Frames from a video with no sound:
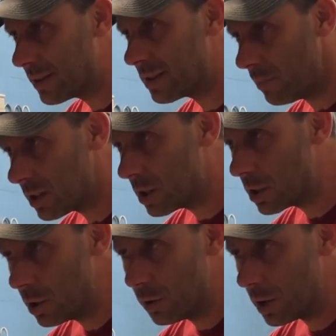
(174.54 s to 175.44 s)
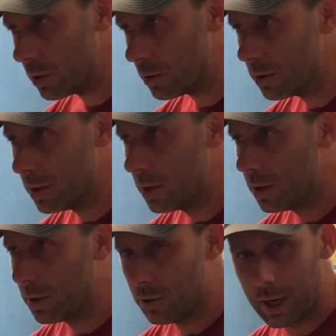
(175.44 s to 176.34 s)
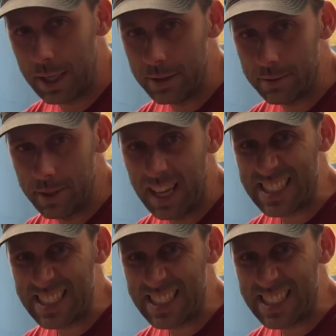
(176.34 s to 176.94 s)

as much as you do, right? It's